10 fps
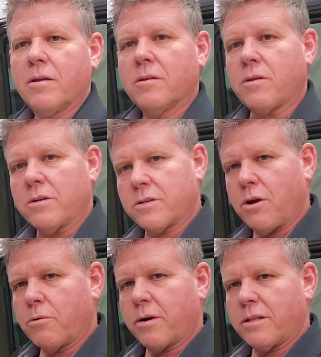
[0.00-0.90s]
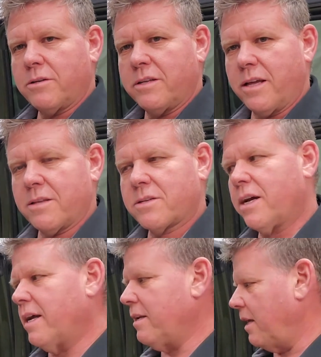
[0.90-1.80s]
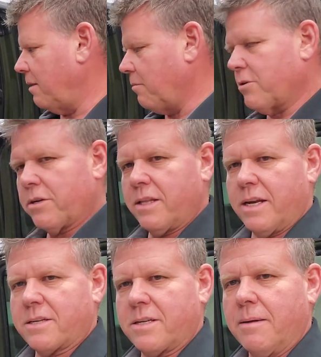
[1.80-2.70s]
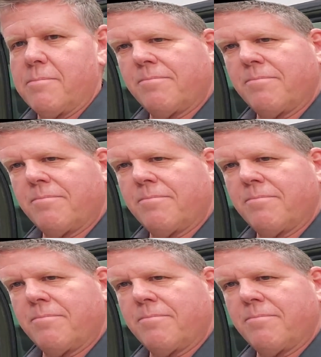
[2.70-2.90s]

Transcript: So I'll just go quickly do the other side, and then we'll show you the next step.